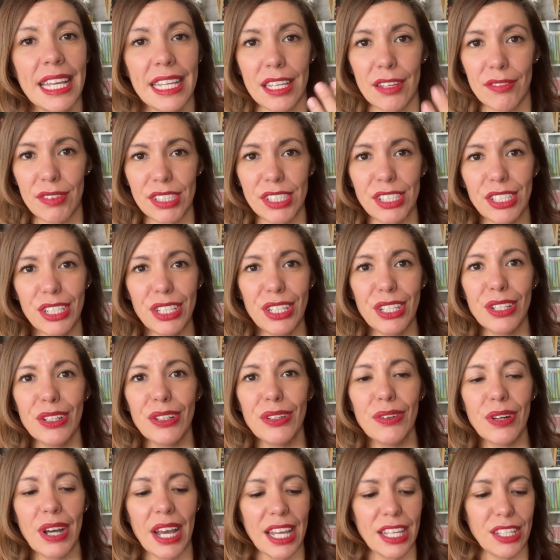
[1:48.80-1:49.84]
give it to
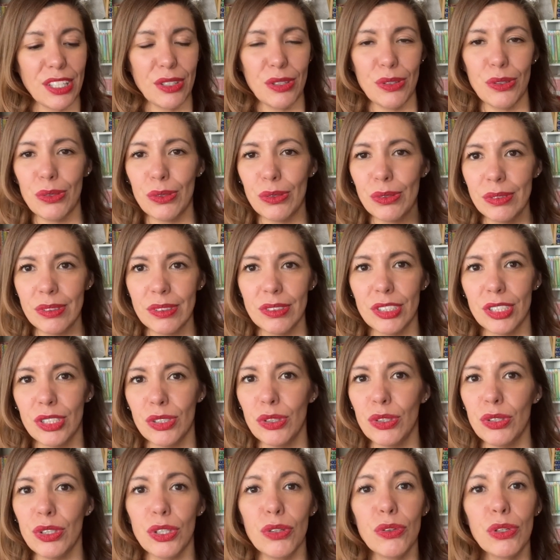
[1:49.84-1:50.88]
you and you
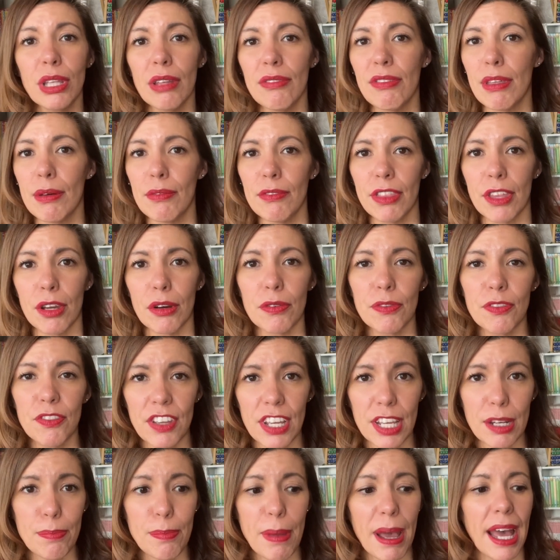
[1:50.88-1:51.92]
give them their
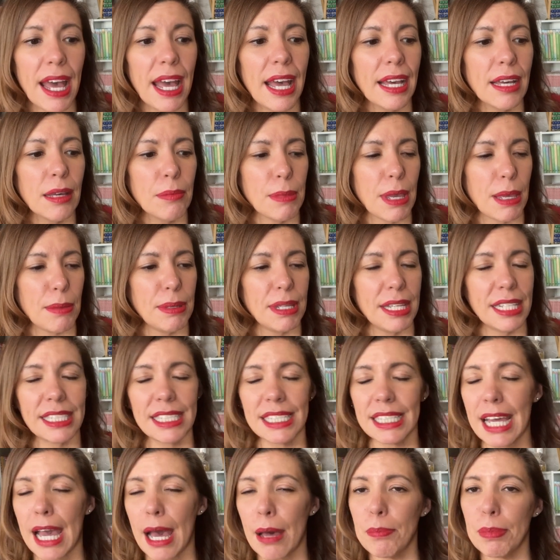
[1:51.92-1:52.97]
feedback. Maybe it's
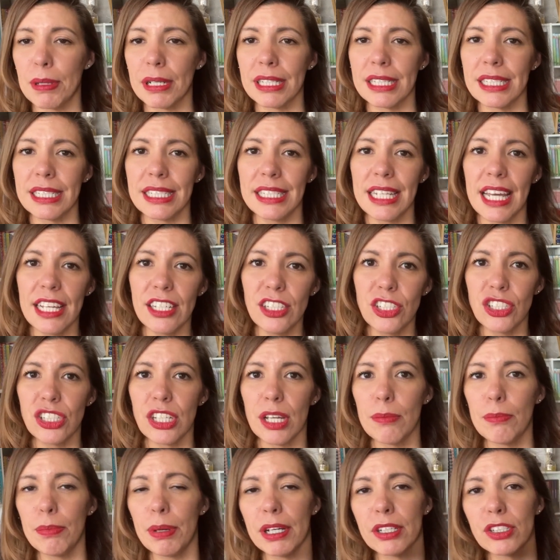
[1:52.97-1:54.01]

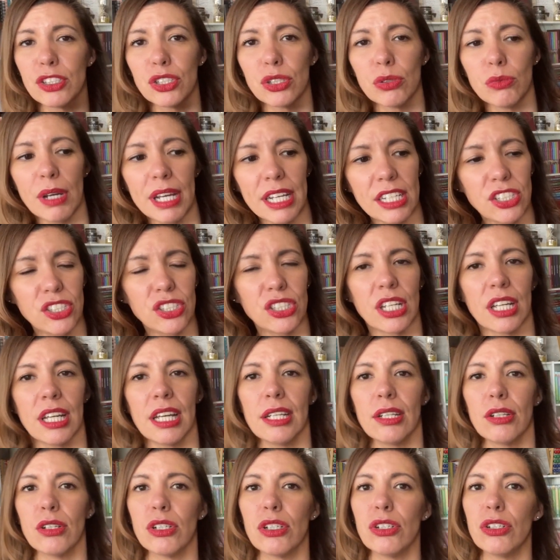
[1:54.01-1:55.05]
capitalization,
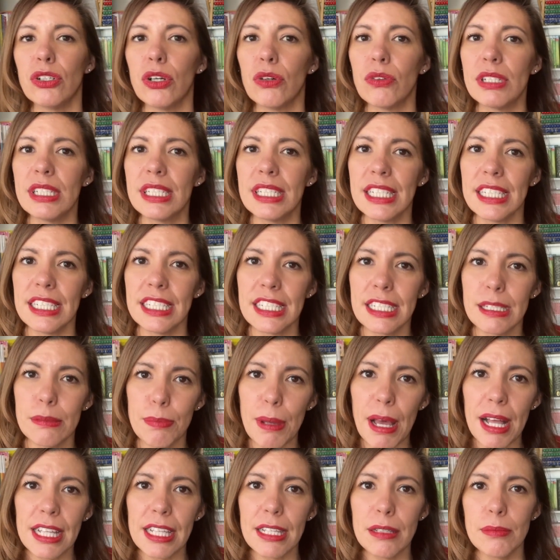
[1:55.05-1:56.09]
punctuation, or you're noticing
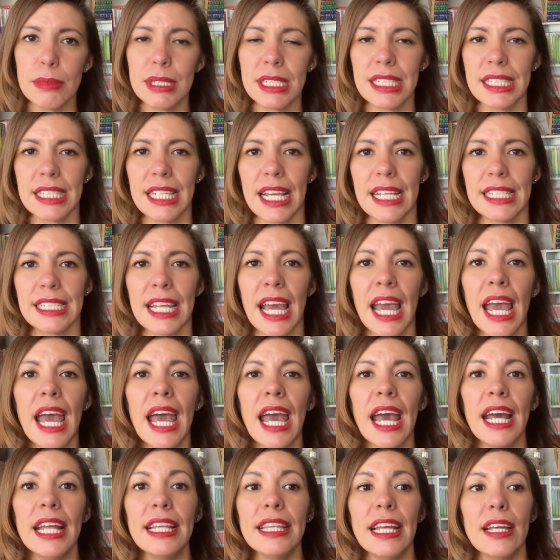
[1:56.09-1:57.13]
spelling mistakes,
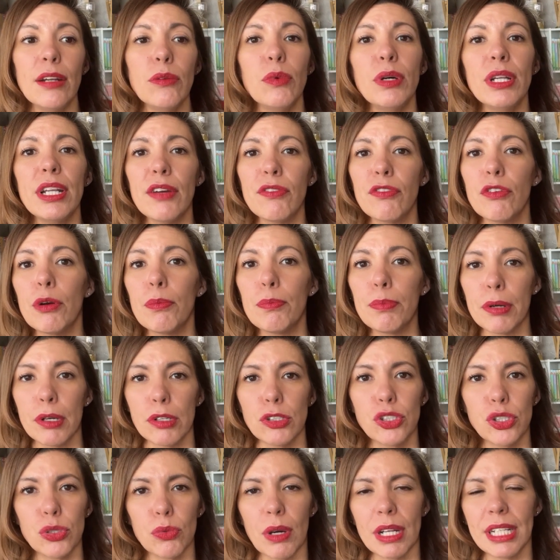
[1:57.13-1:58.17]
and then whatever
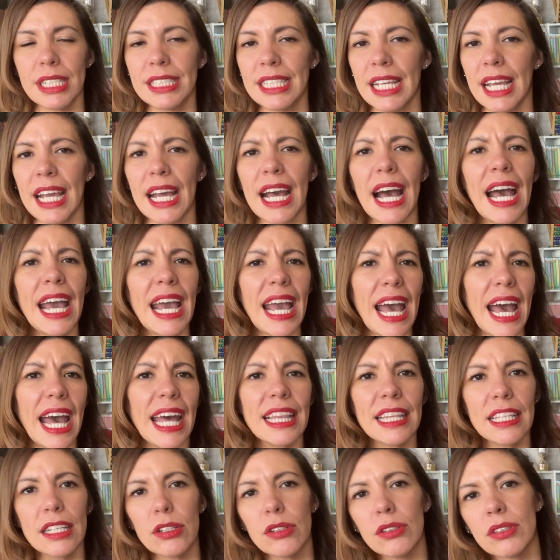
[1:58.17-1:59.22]
approach you want to take. I
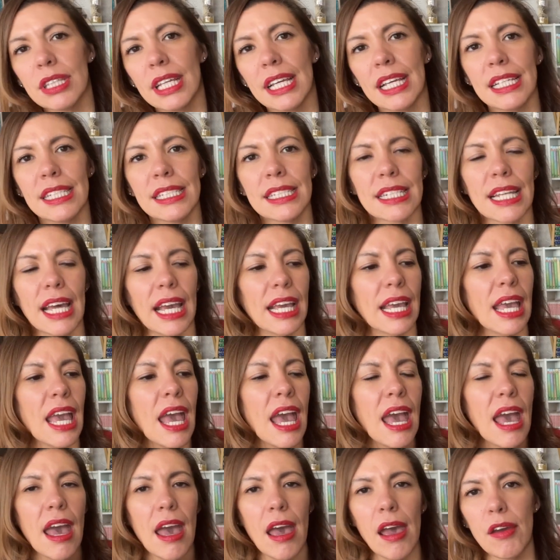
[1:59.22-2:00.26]
add little things like
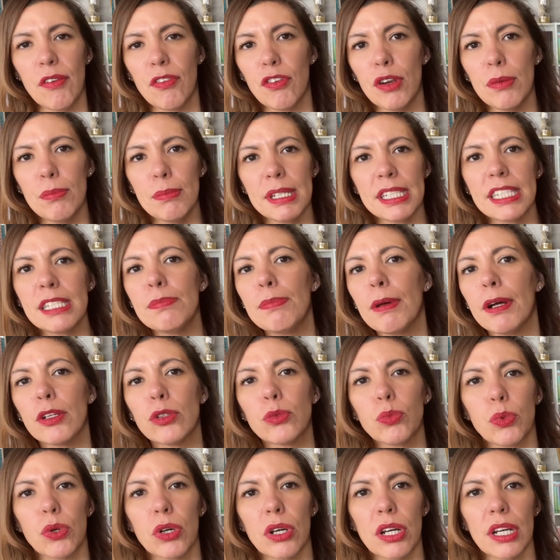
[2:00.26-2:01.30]
every
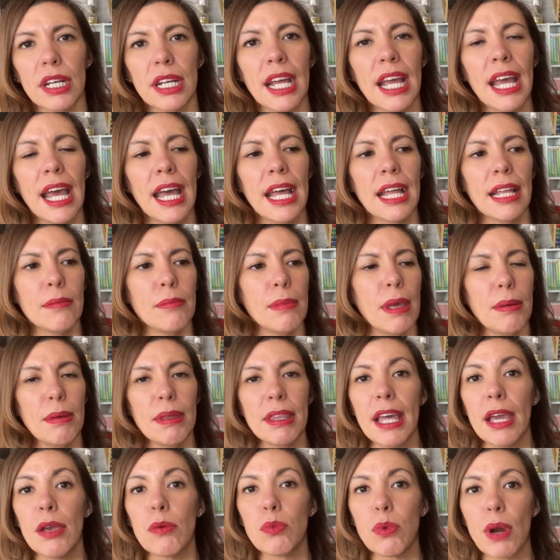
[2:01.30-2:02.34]
misspelled word, maybe
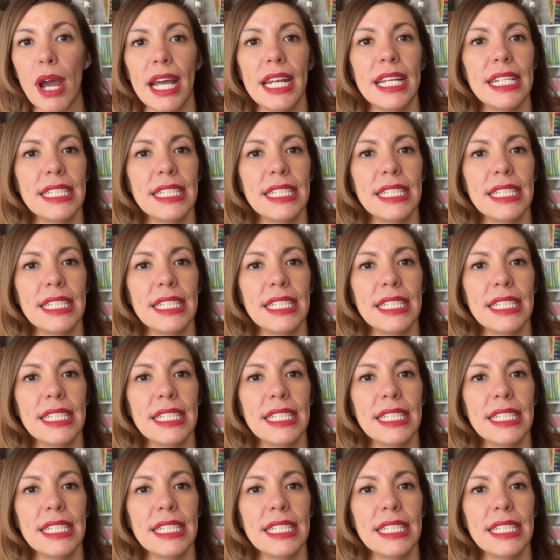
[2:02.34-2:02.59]
they write